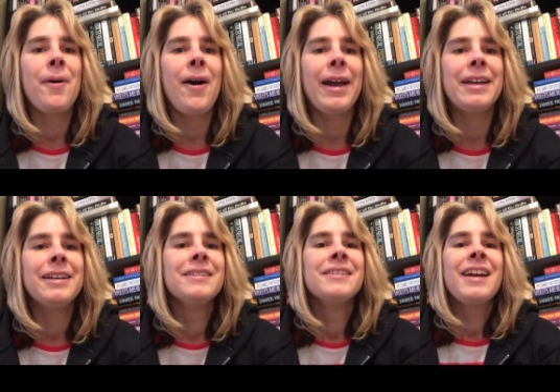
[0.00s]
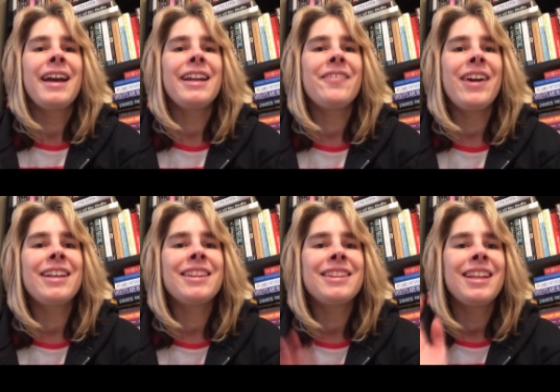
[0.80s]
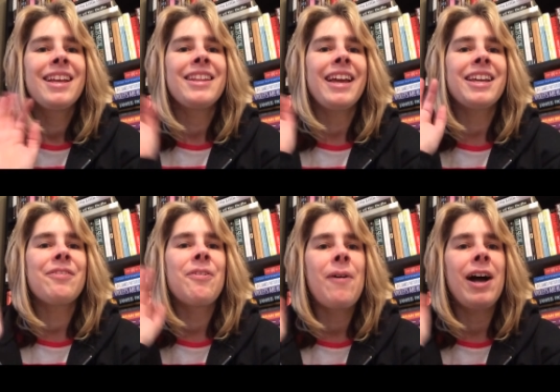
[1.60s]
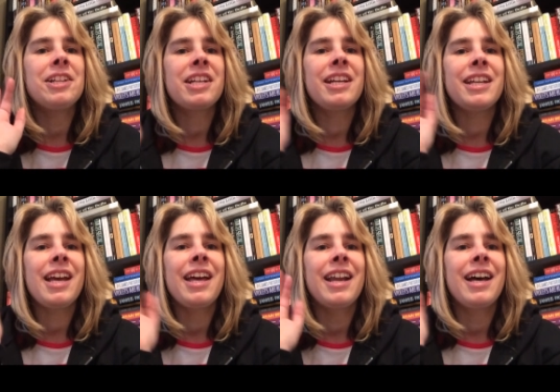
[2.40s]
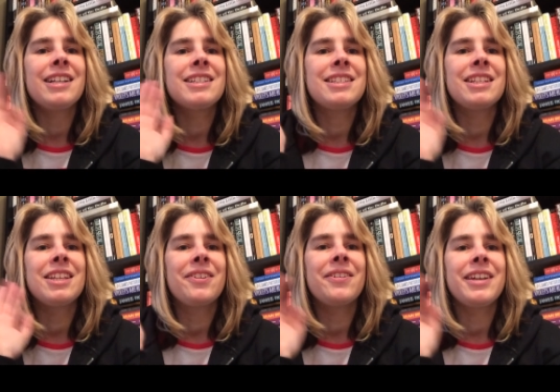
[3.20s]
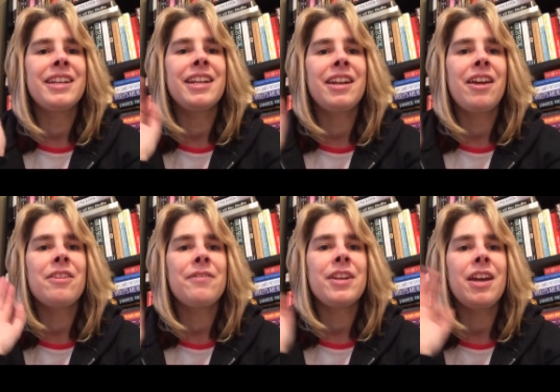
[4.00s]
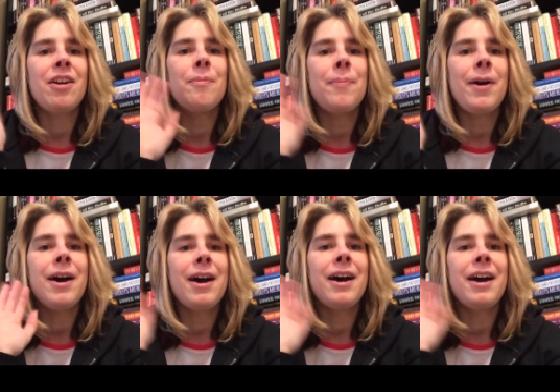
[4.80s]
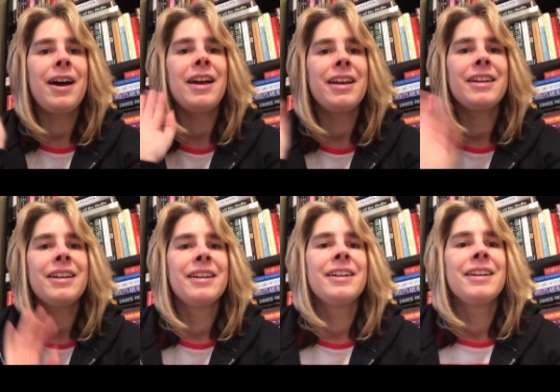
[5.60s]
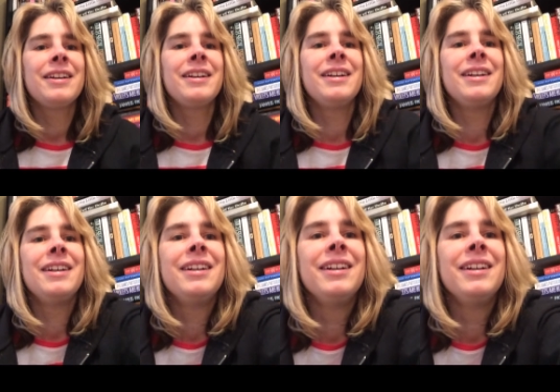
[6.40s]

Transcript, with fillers: goodbye. Anyway, thank you for watching, and I'll see you in another video. Bye.